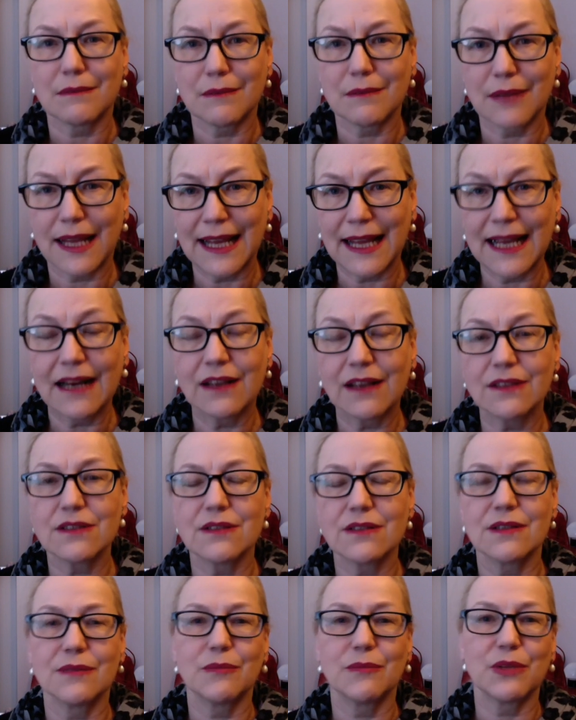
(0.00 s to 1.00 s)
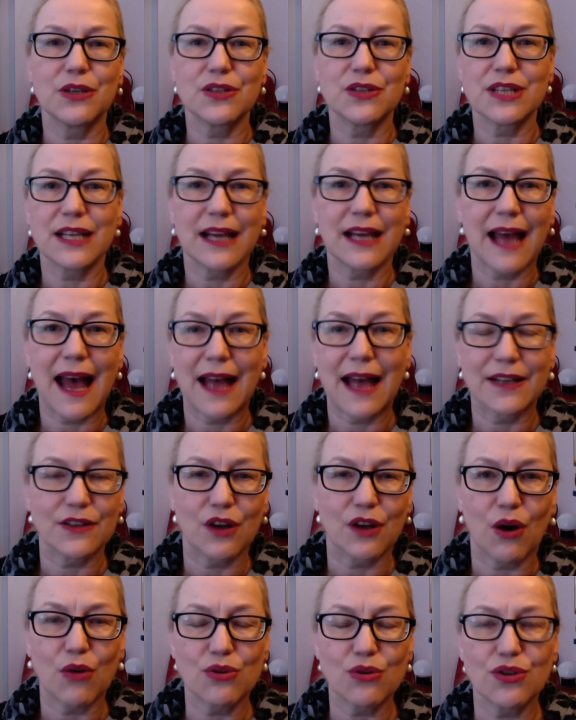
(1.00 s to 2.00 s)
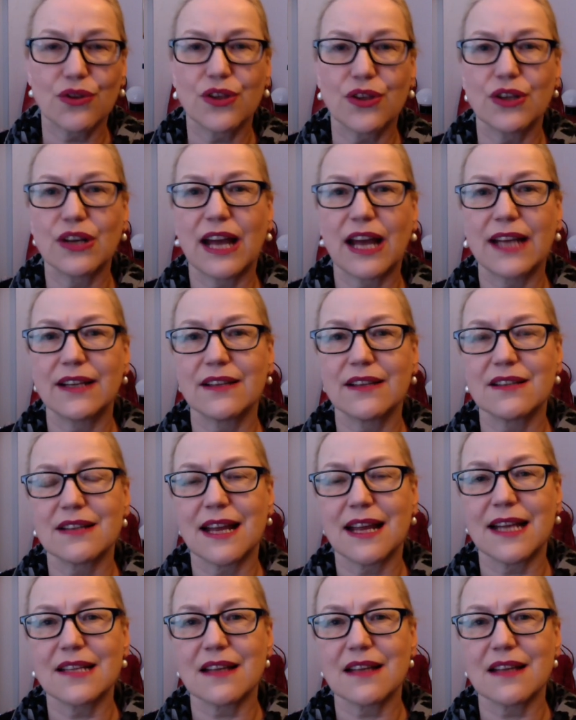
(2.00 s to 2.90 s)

England because he can't go to the United States